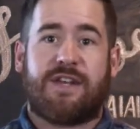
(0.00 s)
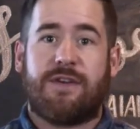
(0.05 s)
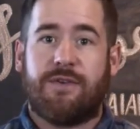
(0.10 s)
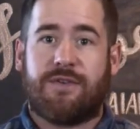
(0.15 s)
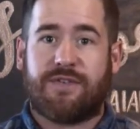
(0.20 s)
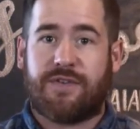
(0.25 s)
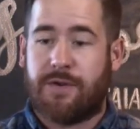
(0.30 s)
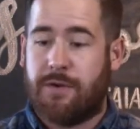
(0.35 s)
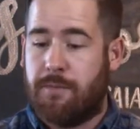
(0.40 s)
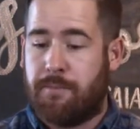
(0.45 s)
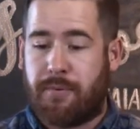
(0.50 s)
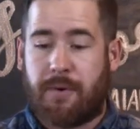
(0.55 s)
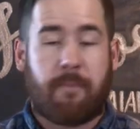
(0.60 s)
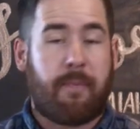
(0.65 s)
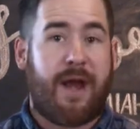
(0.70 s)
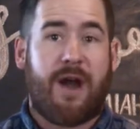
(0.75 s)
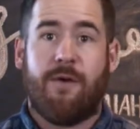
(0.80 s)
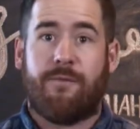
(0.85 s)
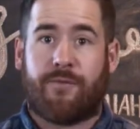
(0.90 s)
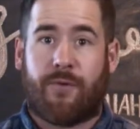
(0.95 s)
you to
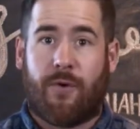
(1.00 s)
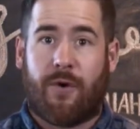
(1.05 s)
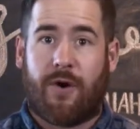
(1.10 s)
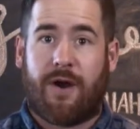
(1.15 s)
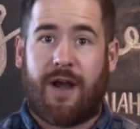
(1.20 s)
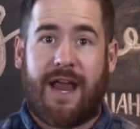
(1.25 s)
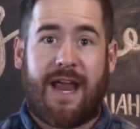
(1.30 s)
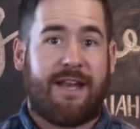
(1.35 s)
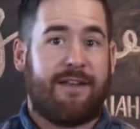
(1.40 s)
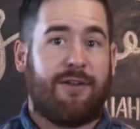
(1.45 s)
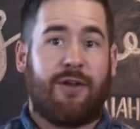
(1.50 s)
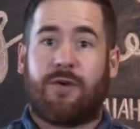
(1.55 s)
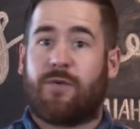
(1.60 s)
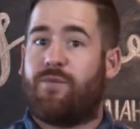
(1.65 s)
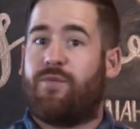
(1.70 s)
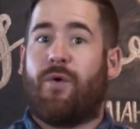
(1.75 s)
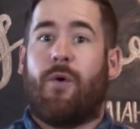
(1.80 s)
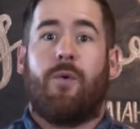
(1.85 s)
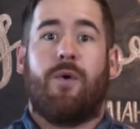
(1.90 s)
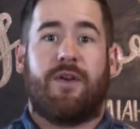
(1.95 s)
prepare for and look
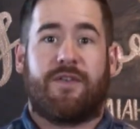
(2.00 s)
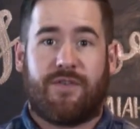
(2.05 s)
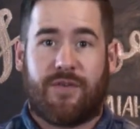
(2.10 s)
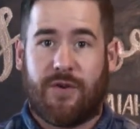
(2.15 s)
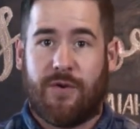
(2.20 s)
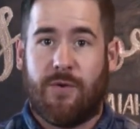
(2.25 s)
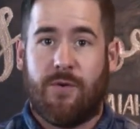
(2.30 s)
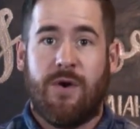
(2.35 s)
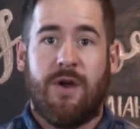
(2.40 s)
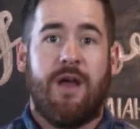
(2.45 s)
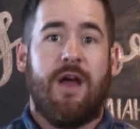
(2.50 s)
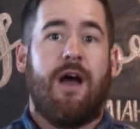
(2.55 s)
forward to